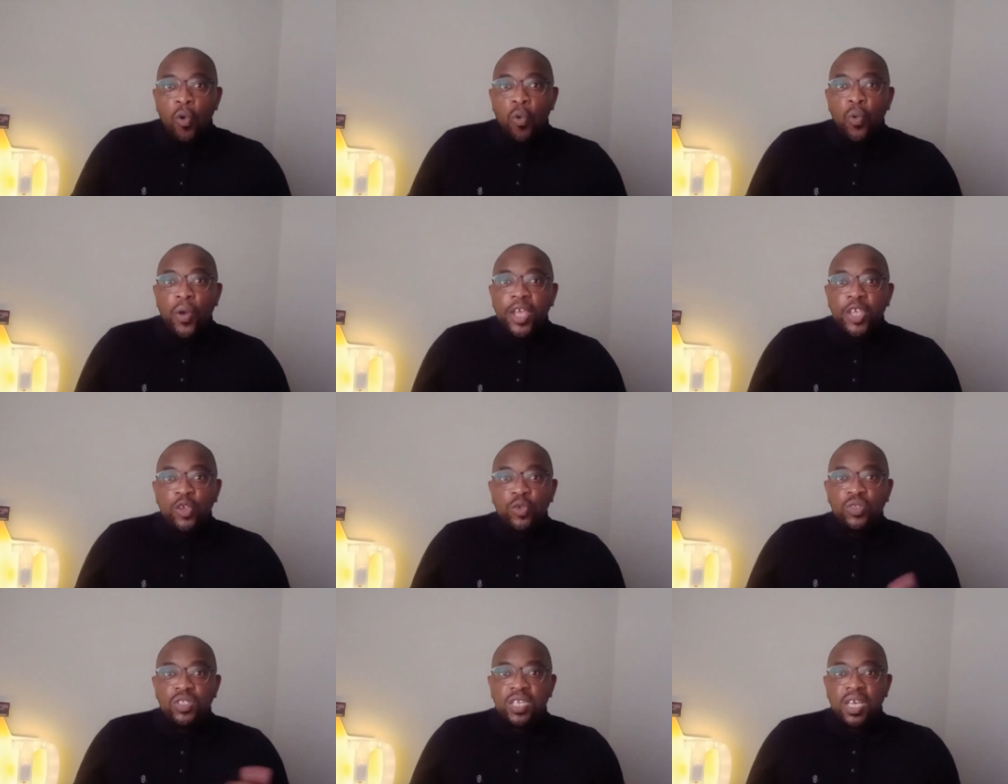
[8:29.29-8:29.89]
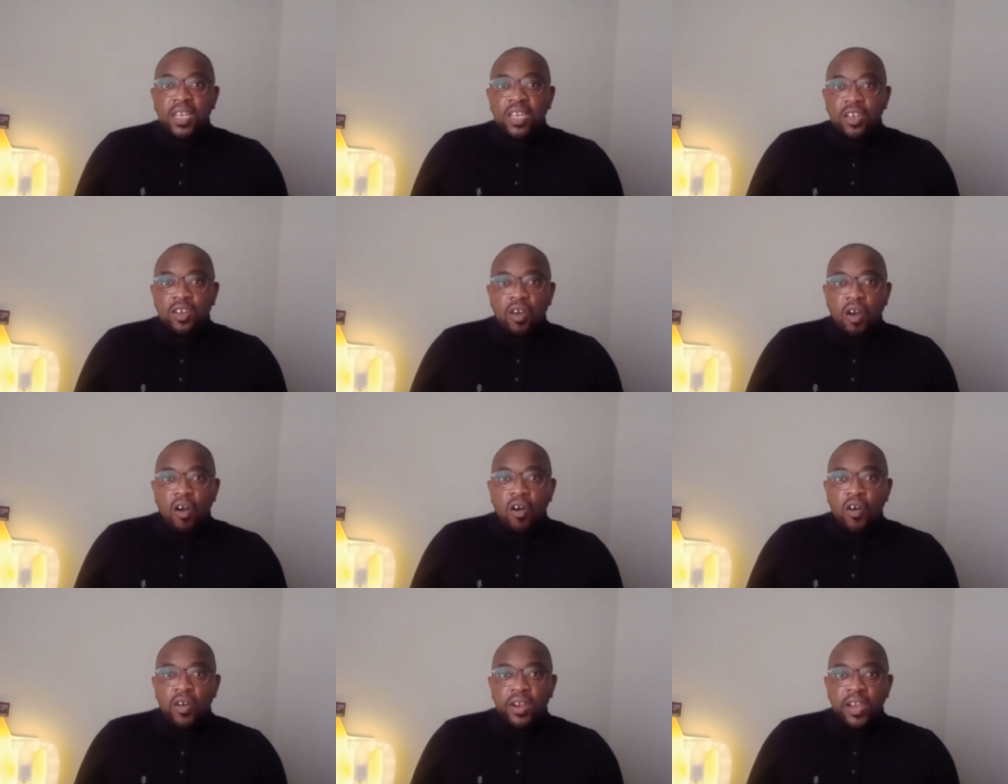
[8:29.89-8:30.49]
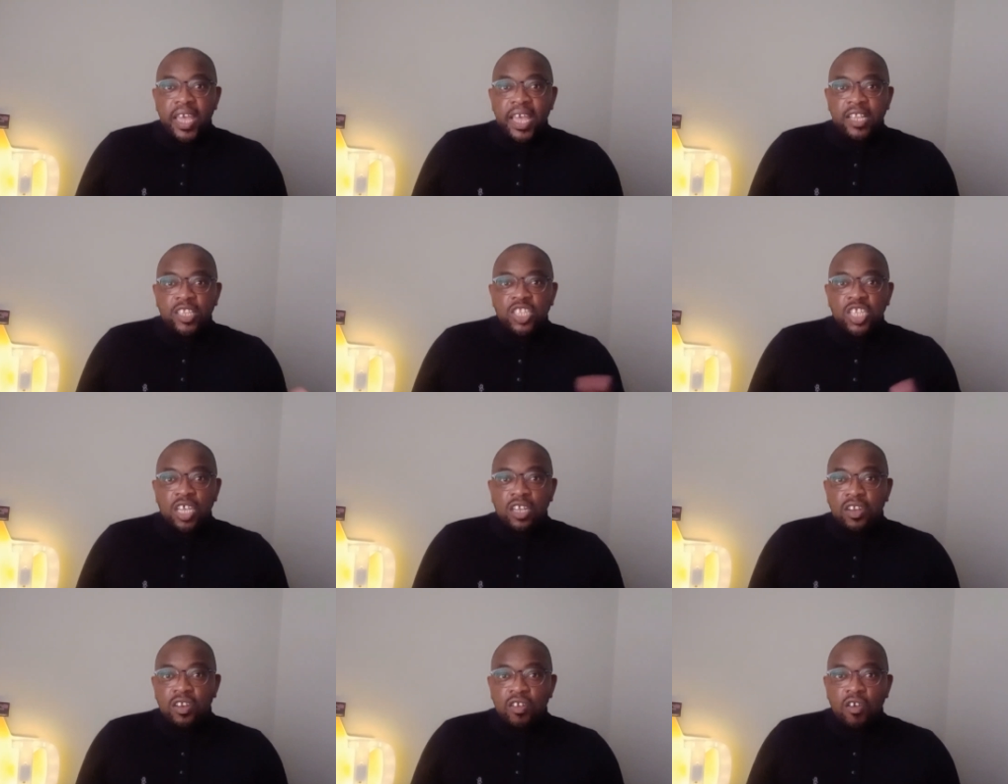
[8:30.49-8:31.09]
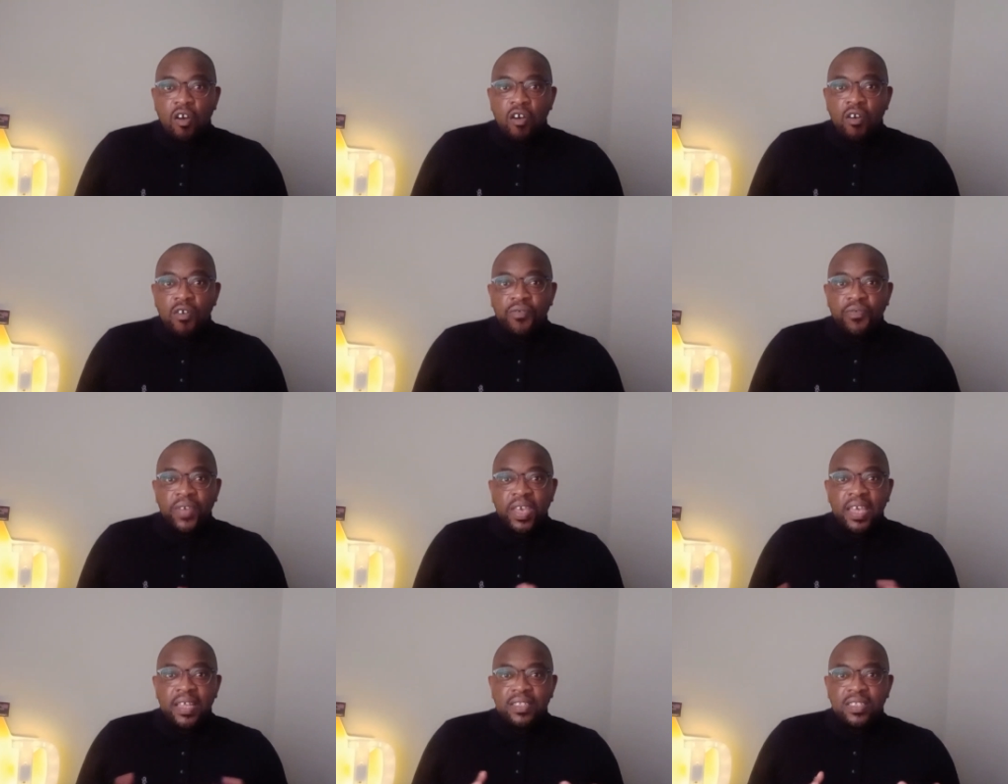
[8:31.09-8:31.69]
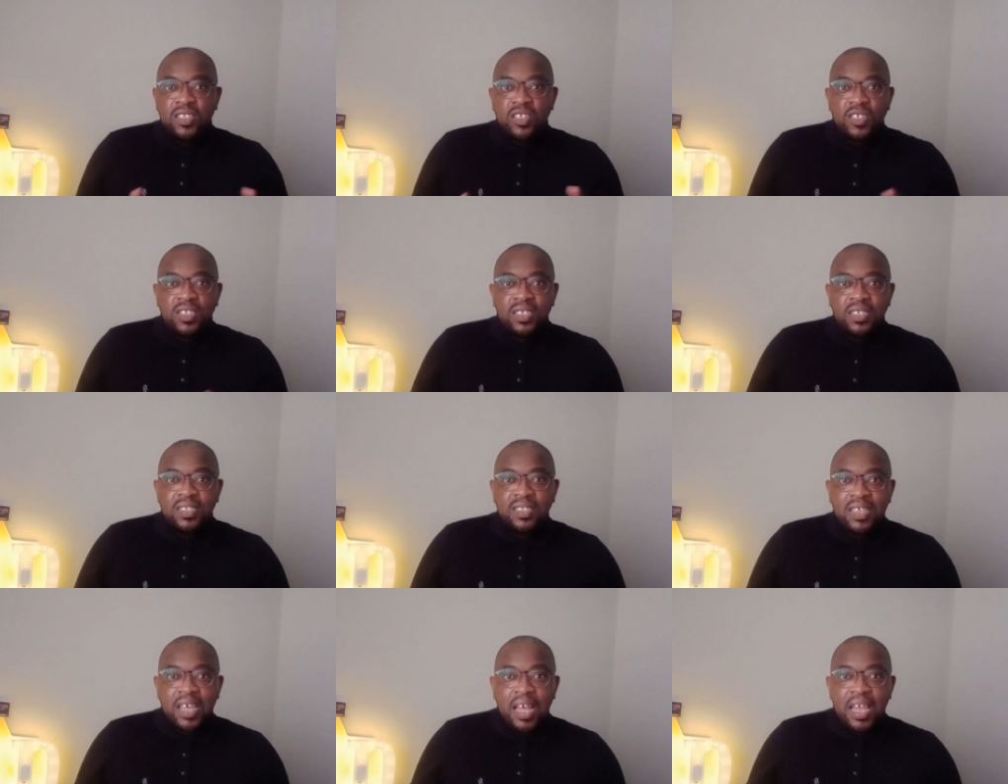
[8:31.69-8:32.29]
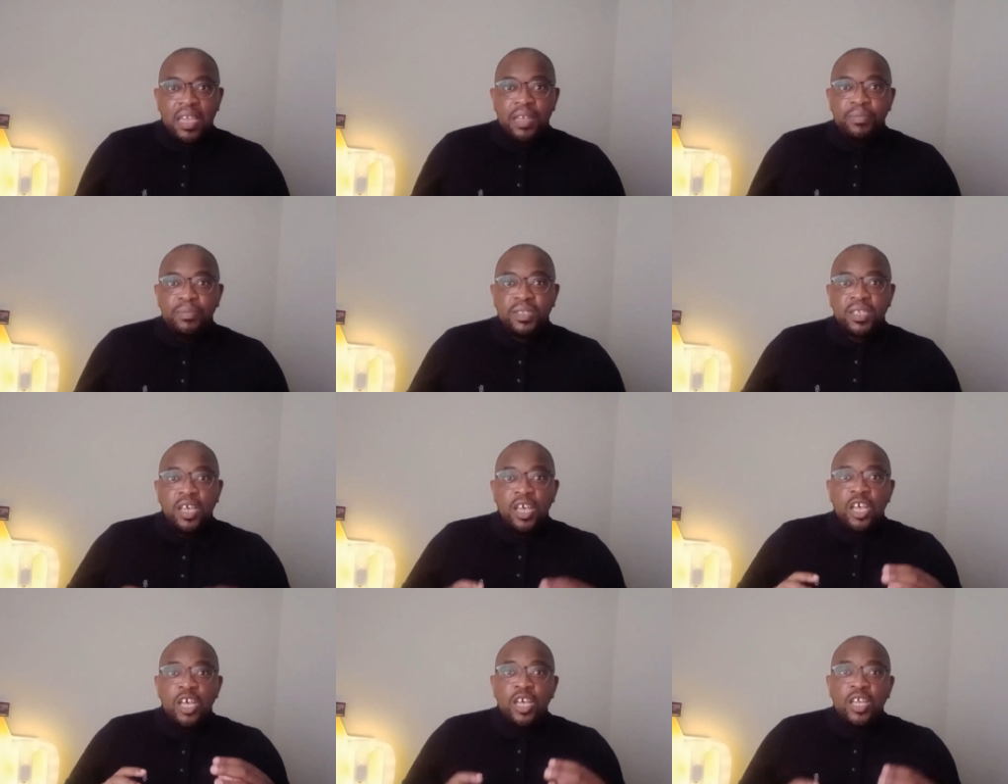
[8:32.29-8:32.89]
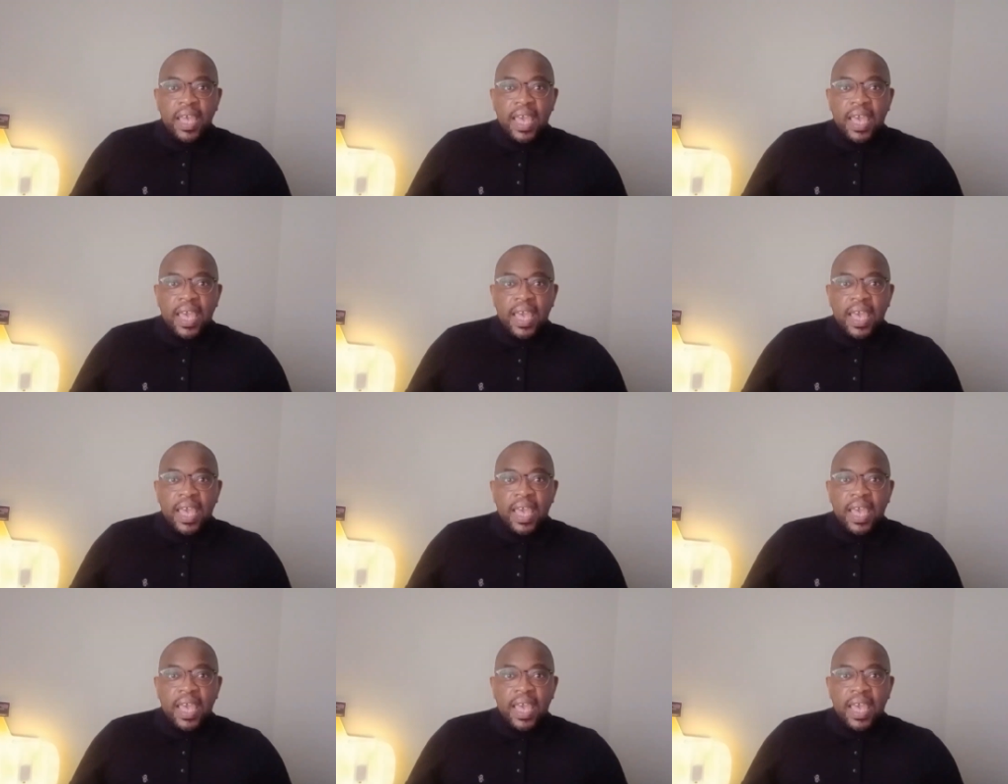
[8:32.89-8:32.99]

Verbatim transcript: where you turn it on and turn it off at certain times